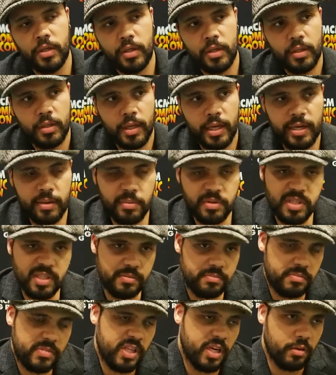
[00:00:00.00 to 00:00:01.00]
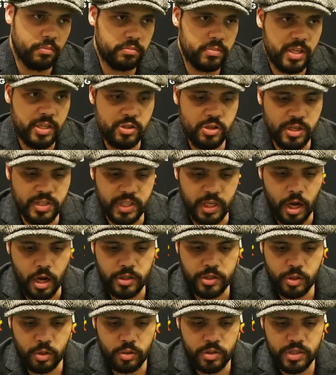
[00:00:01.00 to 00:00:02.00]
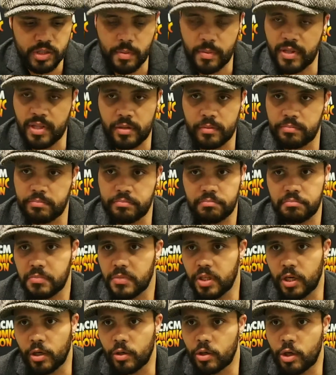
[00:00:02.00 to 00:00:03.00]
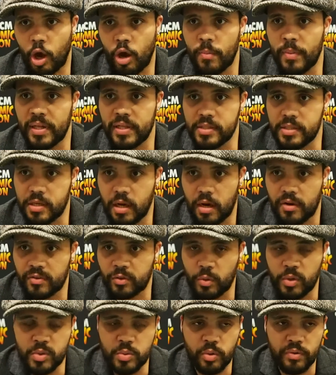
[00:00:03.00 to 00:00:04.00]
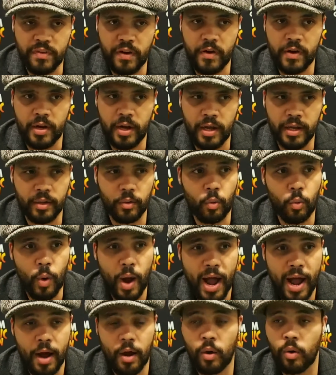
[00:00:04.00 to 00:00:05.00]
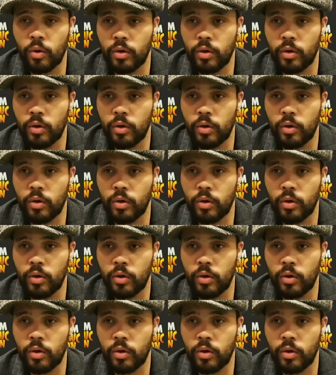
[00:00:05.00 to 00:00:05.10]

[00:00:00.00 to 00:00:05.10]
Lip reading: And it was a, you know, interesting article, and some of the, you know, comments afterwards were very like, wow,